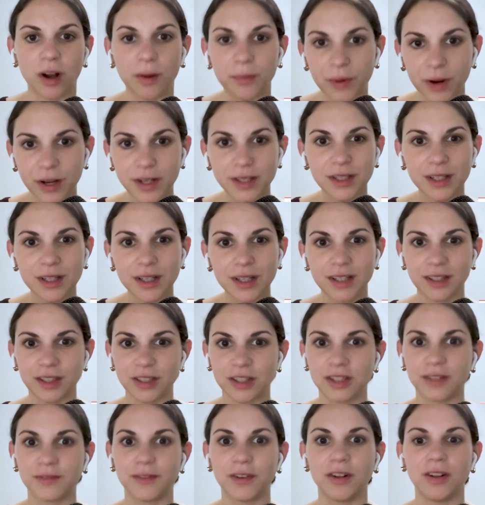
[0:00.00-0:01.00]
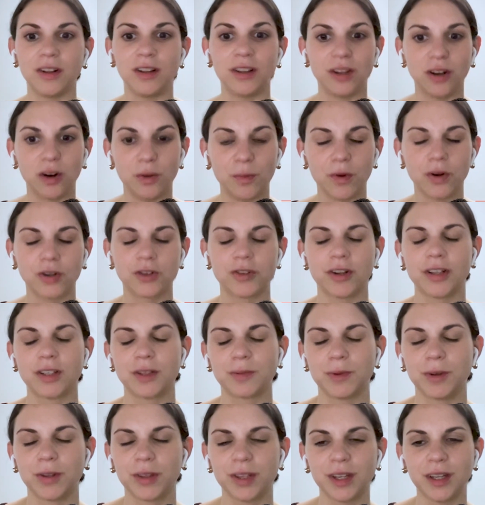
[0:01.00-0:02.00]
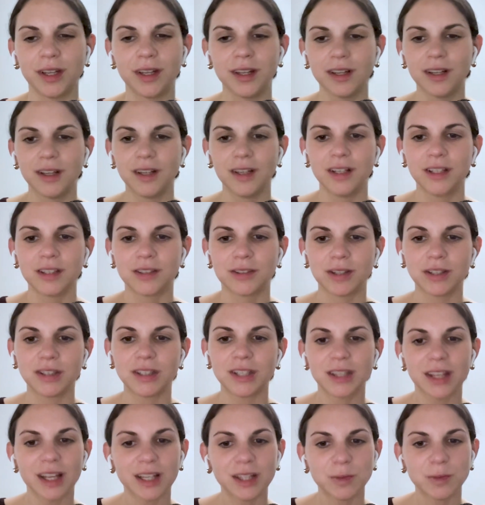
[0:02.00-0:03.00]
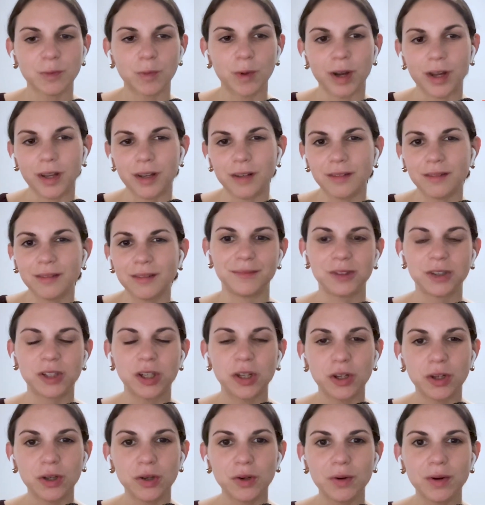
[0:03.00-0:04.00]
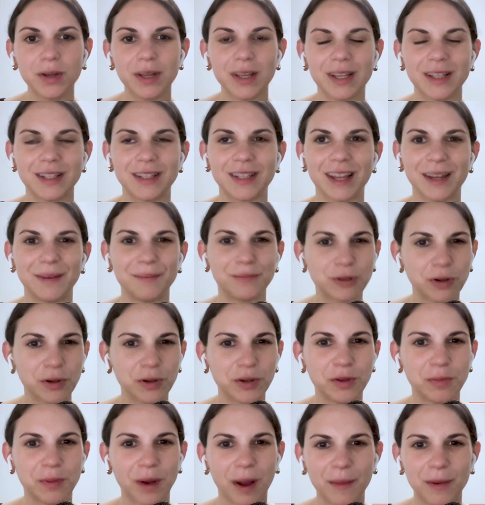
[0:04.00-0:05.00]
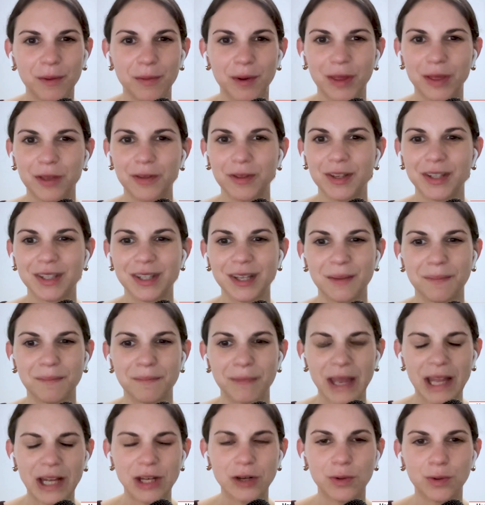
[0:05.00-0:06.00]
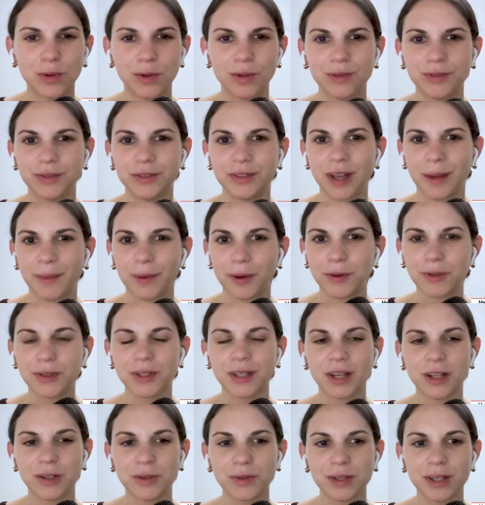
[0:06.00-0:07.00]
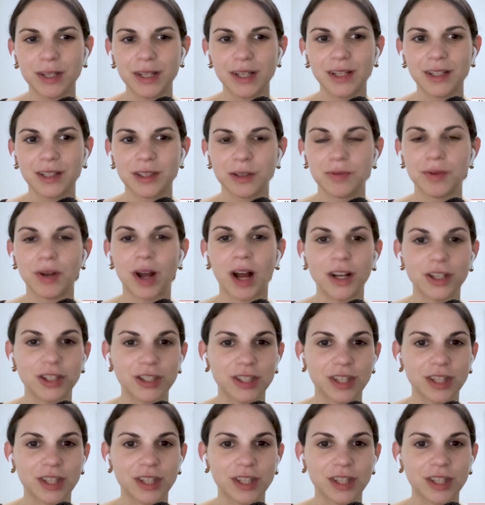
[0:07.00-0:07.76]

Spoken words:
pricing because it just felt a little more trustworthy. So I'd say that's one. Two is, I'm sure you probably went through this, like manual demo scheduling. So not just